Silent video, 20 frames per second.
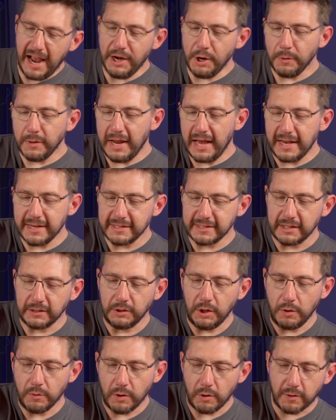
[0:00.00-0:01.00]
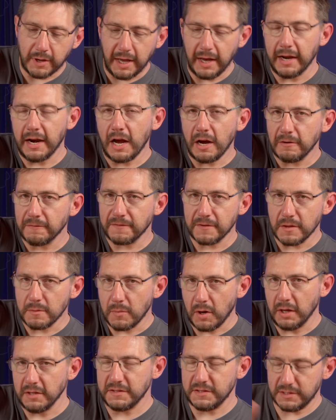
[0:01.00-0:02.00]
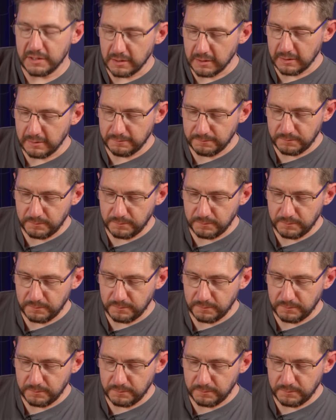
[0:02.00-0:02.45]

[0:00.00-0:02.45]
I know it has the logo cut out for the monster